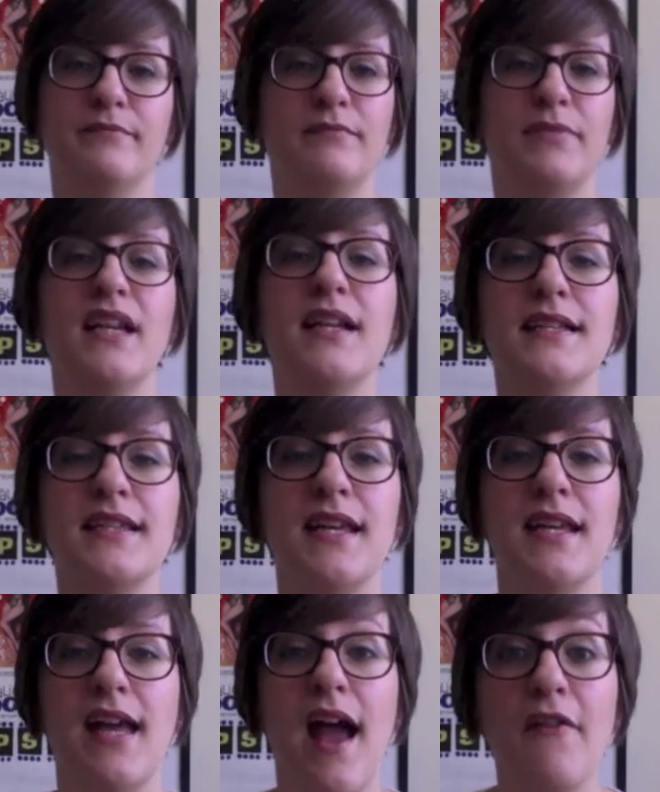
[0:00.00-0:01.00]
Because
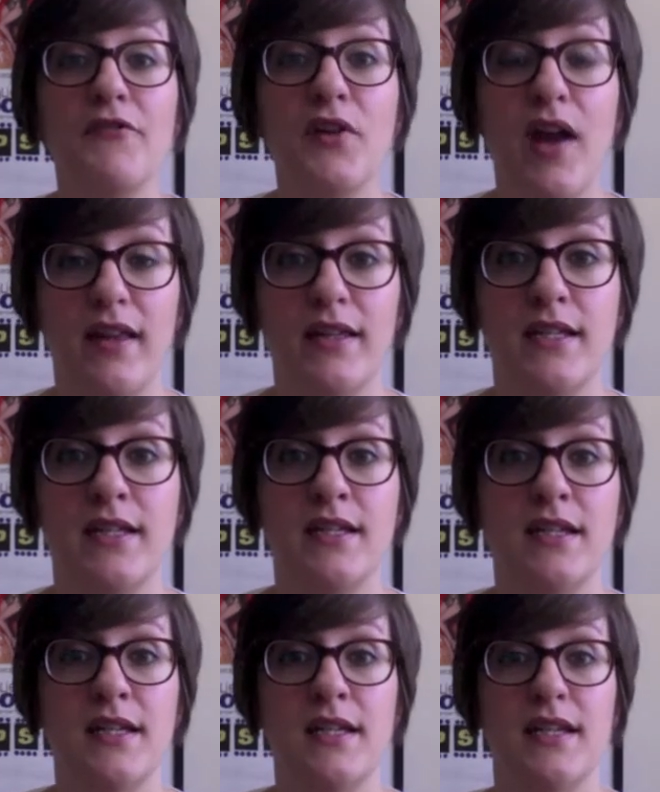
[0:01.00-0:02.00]
AfterEllen
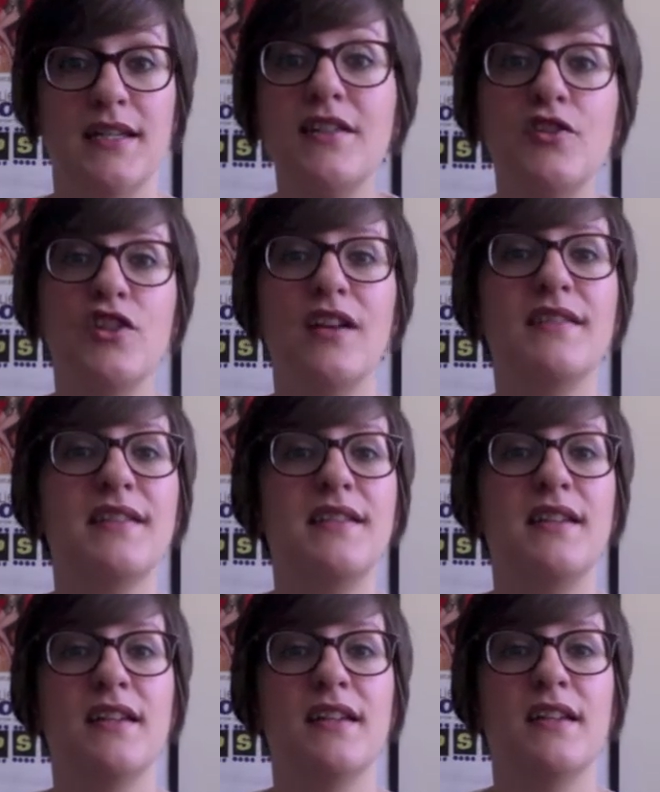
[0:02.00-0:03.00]
isn't
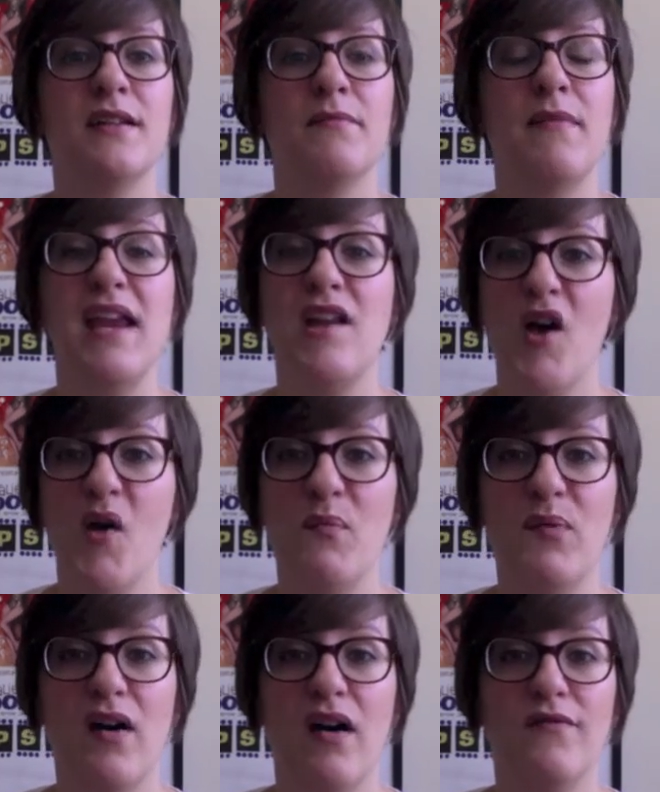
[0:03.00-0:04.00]
just made up
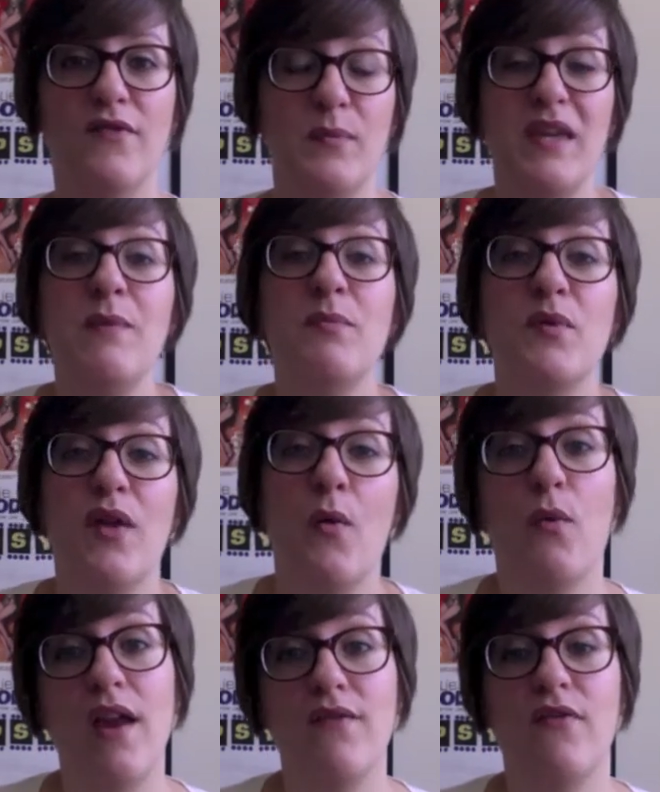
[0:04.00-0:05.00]
of the people that
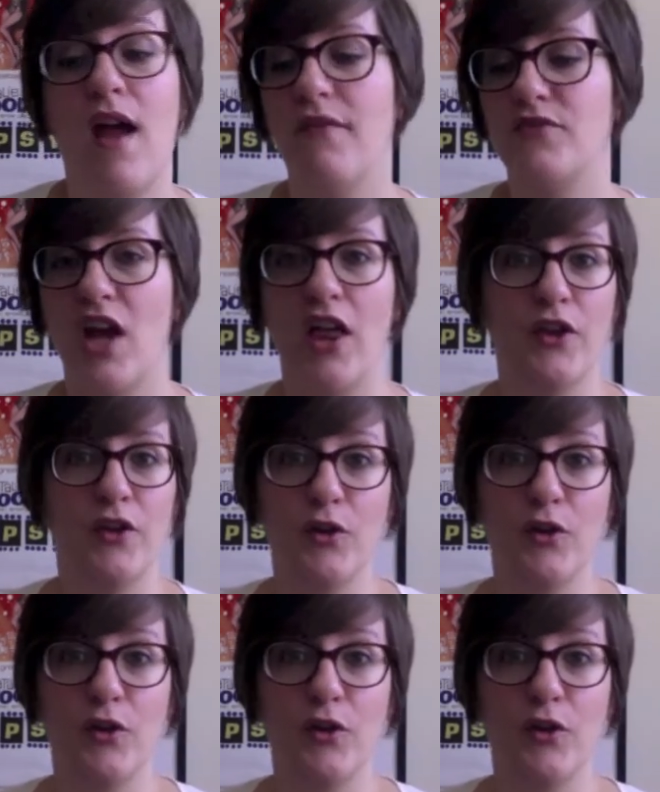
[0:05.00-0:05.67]
write for AfterEllen or